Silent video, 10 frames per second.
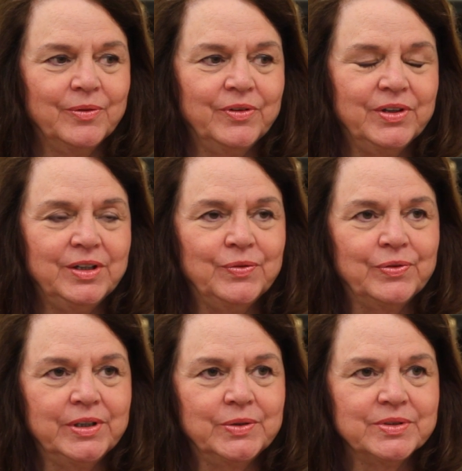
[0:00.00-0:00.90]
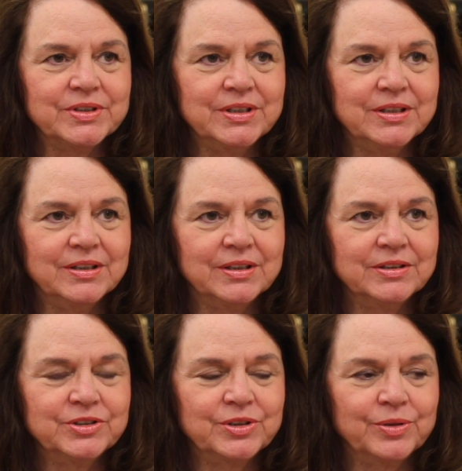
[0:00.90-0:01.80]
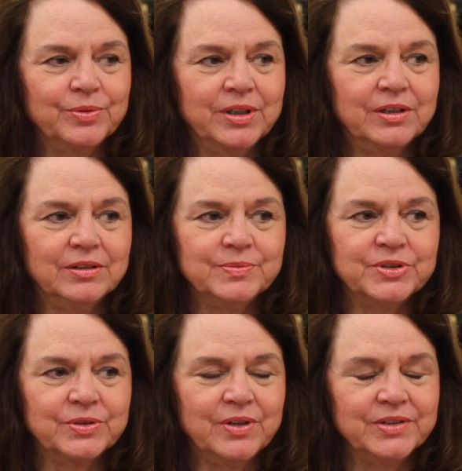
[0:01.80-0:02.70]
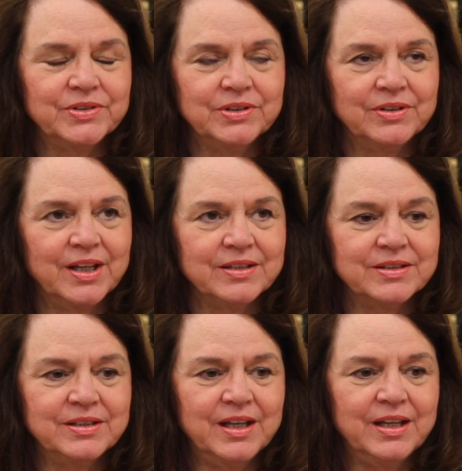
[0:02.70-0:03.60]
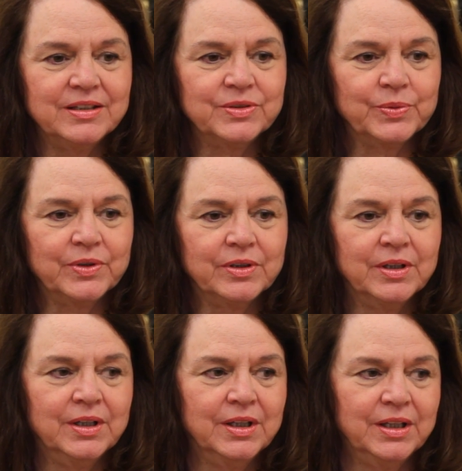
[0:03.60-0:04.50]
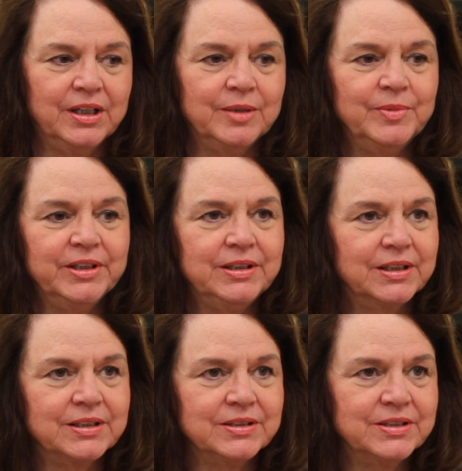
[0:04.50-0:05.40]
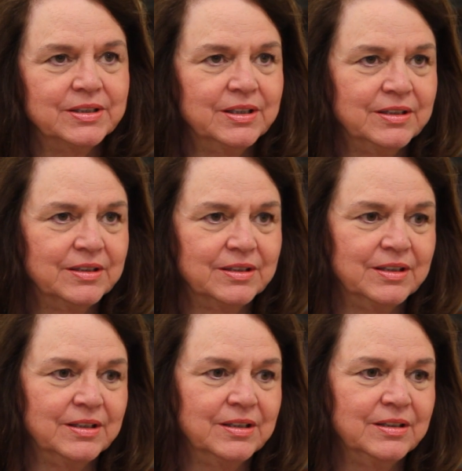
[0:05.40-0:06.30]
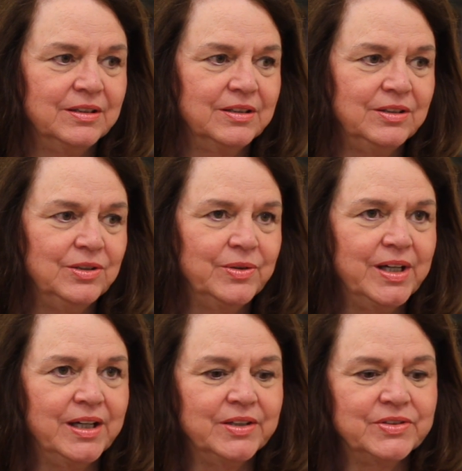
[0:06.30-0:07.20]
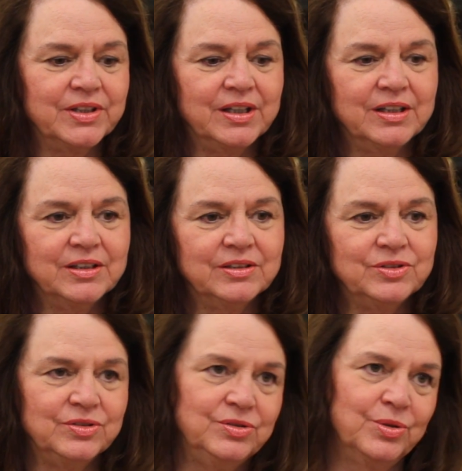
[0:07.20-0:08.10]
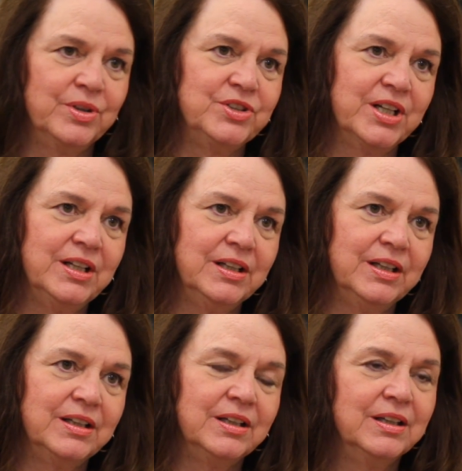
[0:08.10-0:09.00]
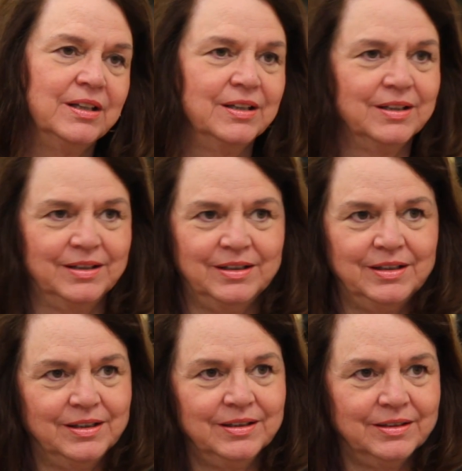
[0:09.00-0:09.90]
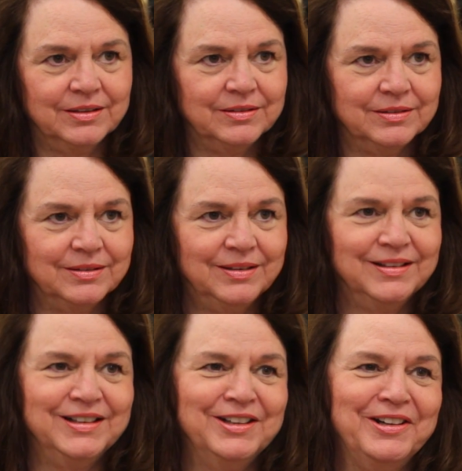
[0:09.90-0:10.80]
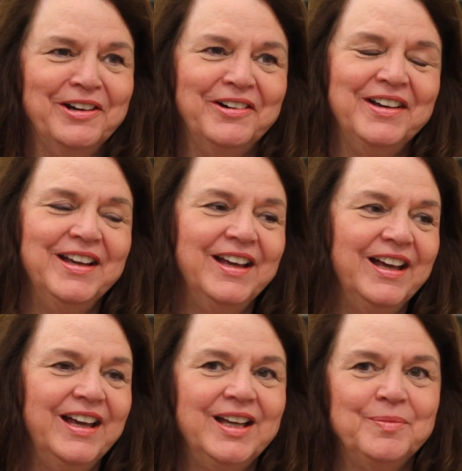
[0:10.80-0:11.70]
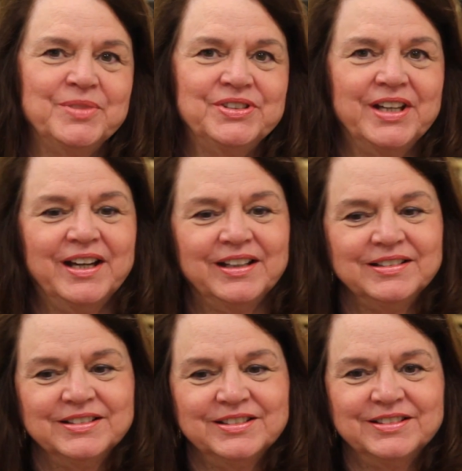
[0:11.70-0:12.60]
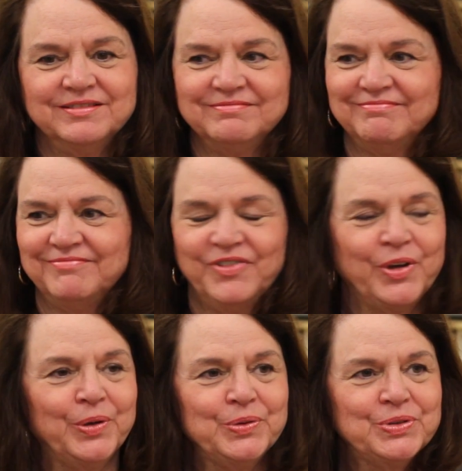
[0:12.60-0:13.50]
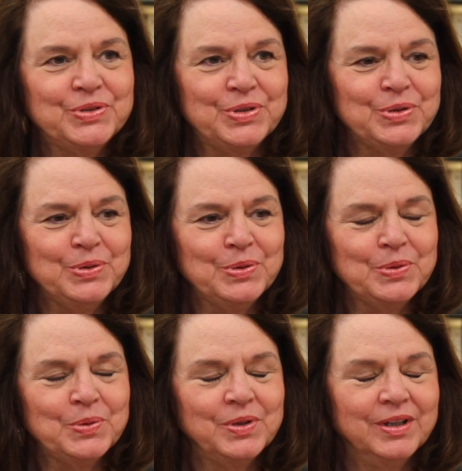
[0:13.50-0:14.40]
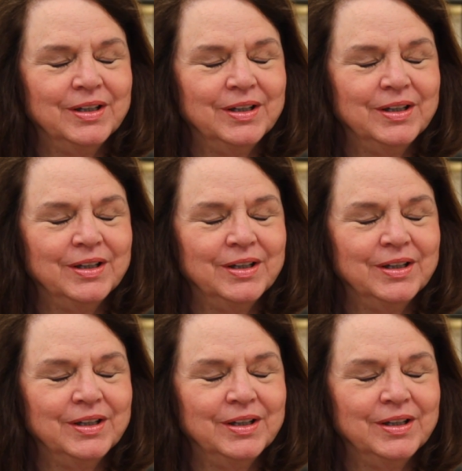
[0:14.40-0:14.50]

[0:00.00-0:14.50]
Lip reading: with any frequency in the English curriculums across the United States were Emily Dickinson in the U.S. and George Eliot in England. And besides those two,